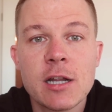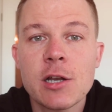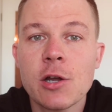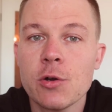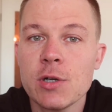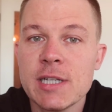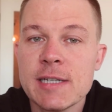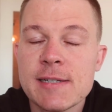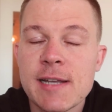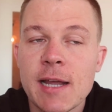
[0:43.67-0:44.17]
and
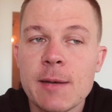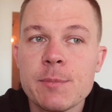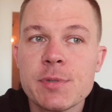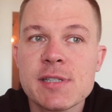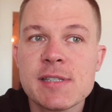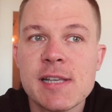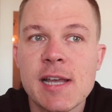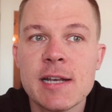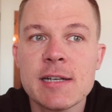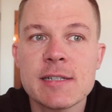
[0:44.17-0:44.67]
only
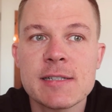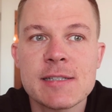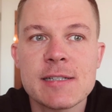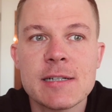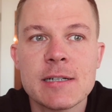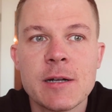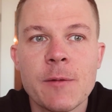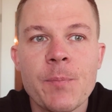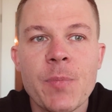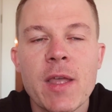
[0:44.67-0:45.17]
10% is
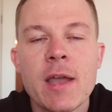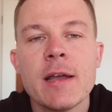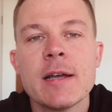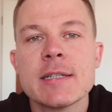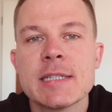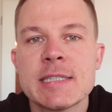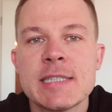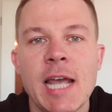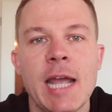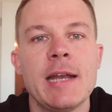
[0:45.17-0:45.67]
the
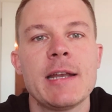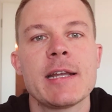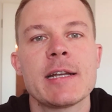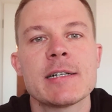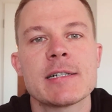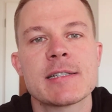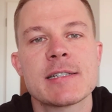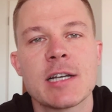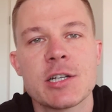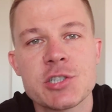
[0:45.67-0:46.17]

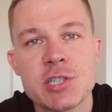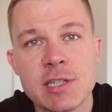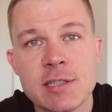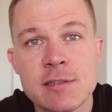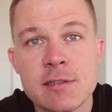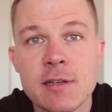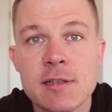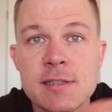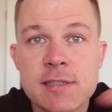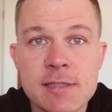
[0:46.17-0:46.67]
technical, such
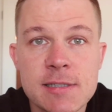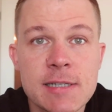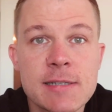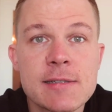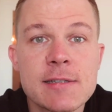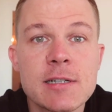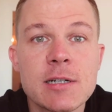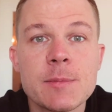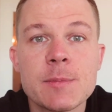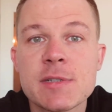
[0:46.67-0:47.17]
as
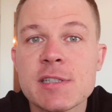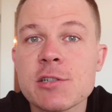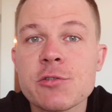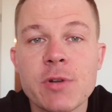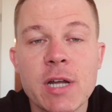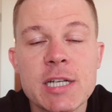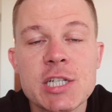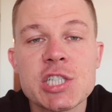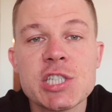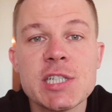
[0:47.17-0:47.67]
systems,
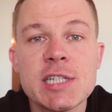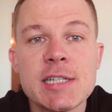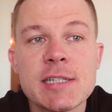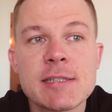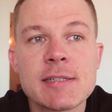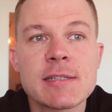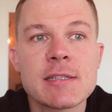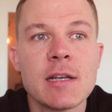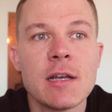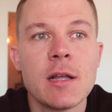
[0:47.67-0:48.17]

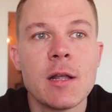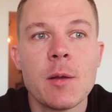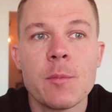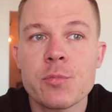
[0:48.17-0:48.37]
strategies,